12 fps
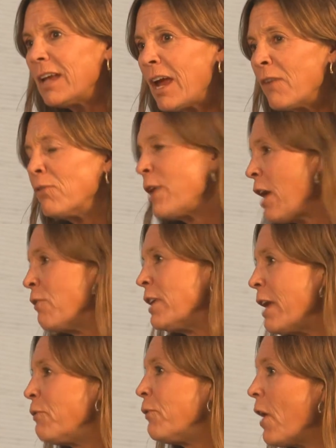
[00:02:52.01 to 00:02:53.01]

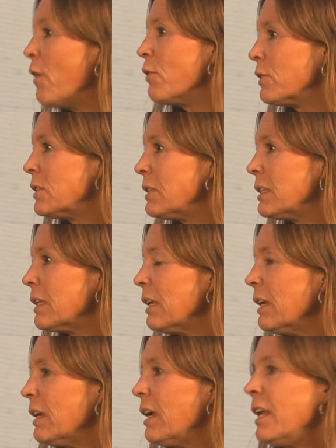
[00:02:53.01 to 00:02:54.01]
everyday folks,
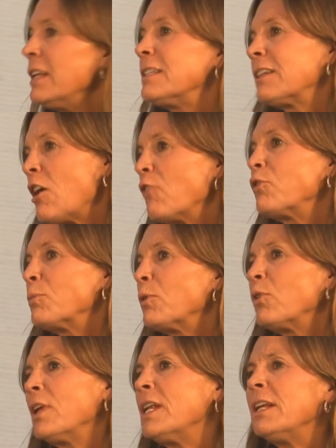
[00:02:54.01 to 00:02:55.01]
and it's
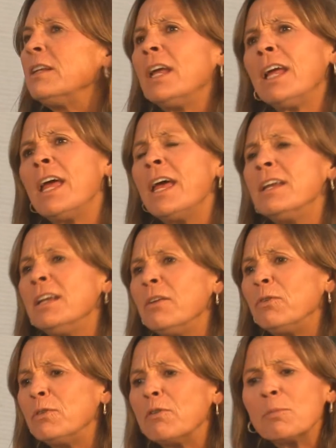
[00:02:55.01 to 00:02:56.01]
comfortable. And
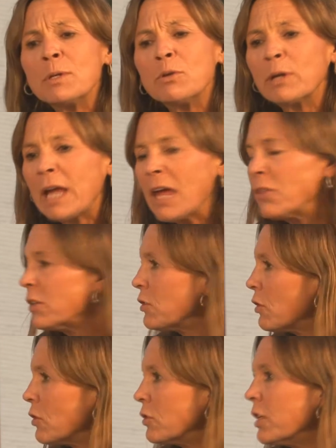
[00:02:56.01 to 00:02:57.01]
if you've never been to a Catholic
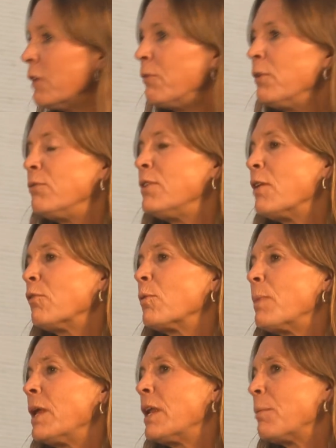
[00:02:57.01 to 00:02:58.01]
church, if you've never
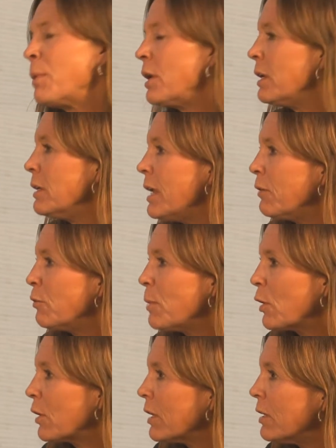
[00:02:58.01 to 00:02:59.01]
been up on a Native
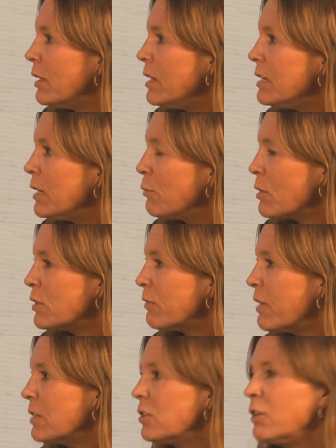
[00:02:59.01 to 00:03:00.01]
American Indian
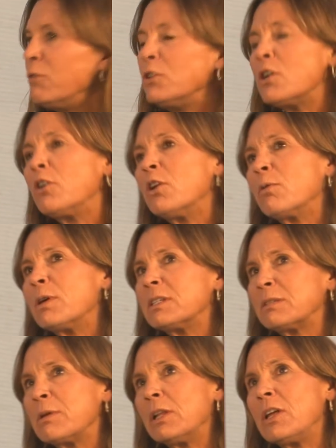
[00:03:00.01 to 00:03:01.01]
reservation, if you don't know what a
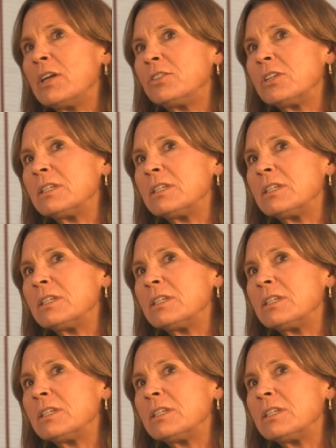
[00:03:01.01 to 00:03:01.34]
sweat lodge